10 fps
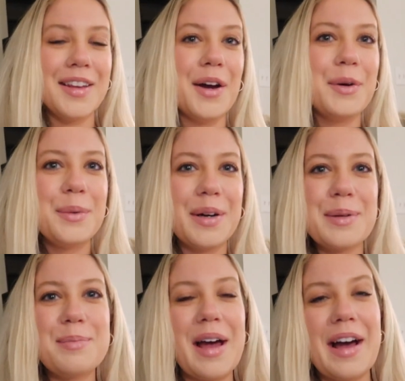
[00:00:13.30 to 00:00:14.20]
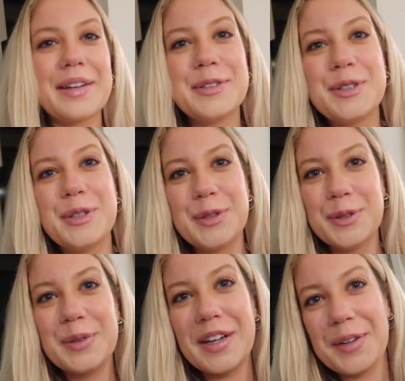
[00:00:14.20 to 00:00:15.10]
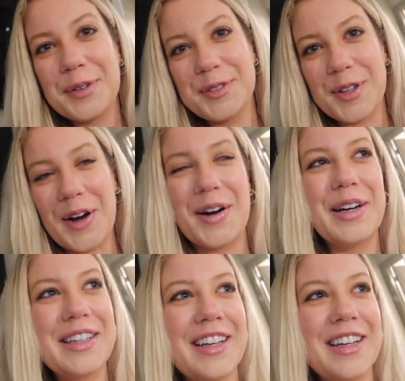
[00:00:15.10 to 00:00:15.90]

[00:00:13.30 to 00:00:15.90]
Hello, welcome back to another vlog.